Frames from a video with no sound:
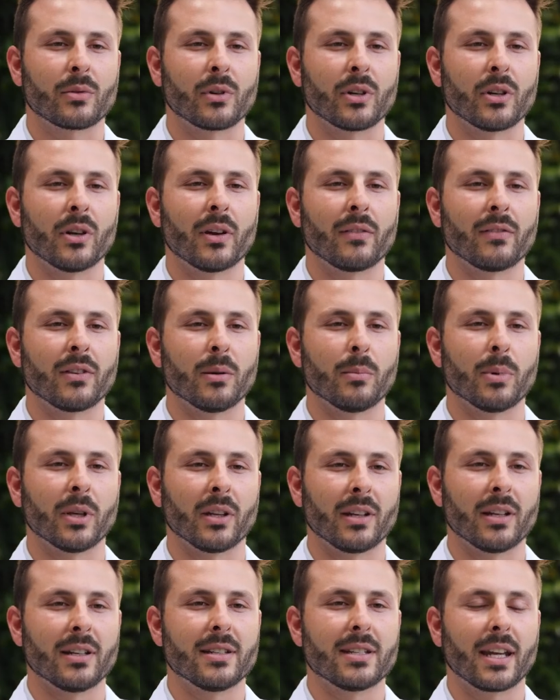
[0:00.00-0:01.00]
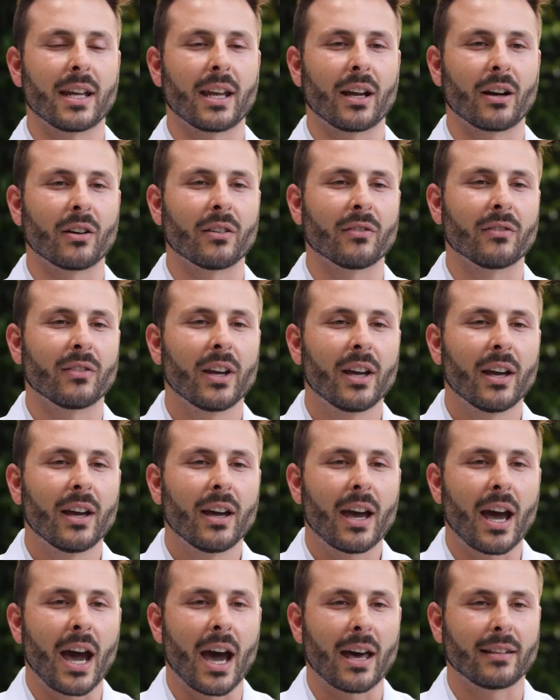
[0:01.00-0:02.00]
where you have the ability to take care of
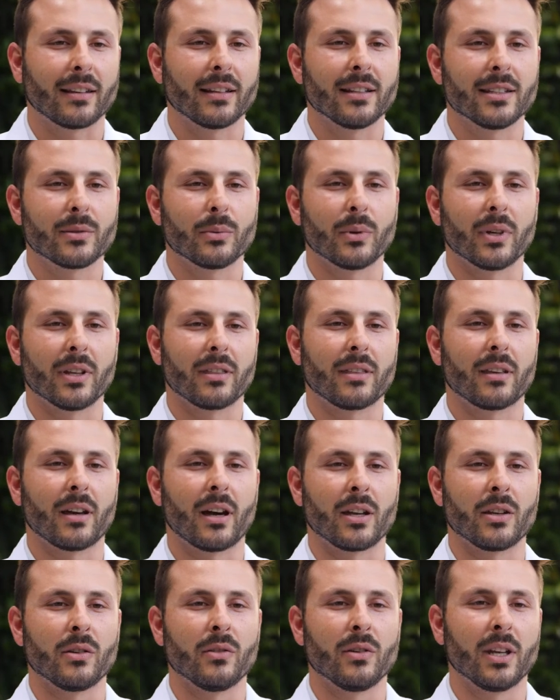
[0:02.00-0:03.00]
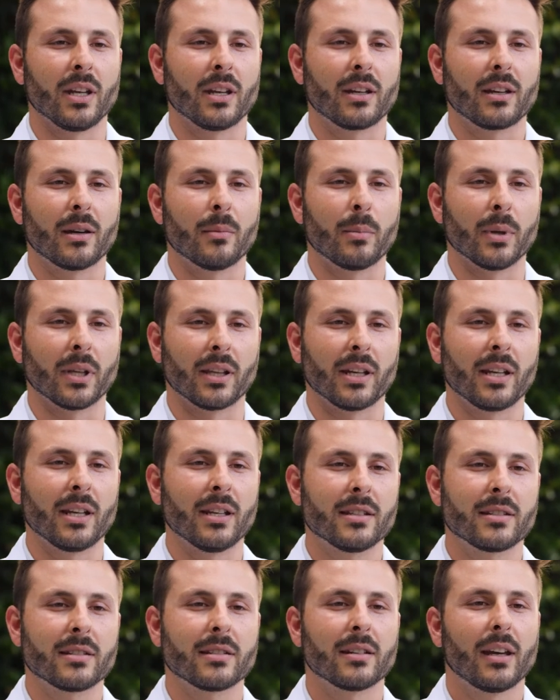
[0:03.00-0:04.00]
athletes with unique
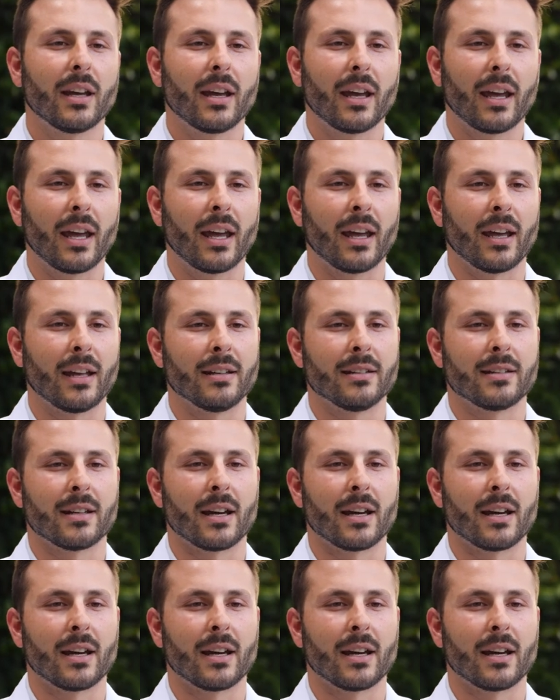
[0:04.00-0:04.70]
abilities, and